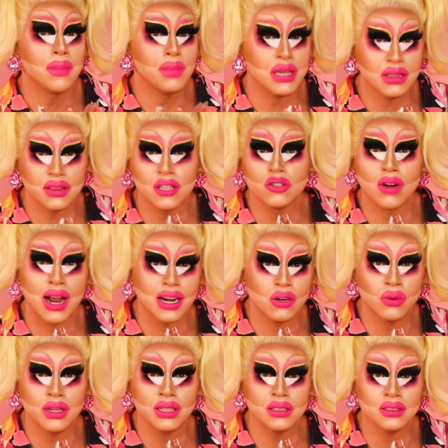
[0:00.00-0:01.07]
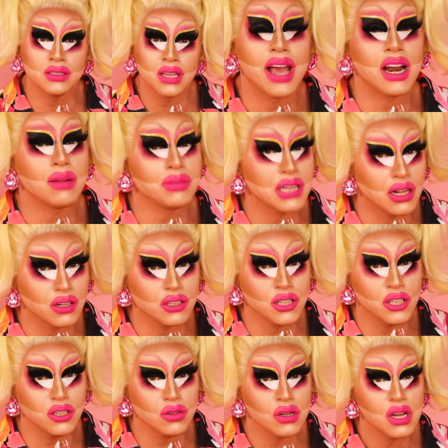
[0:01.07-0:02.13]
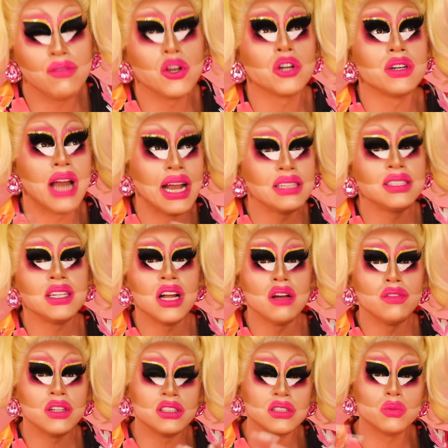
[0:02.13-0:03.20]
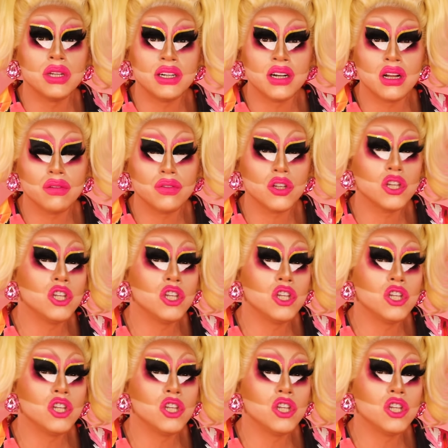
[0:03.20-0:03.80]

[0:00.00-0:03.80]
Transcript: meet the drag queens, and I'm telling you, if you're nice enough and sweet enough,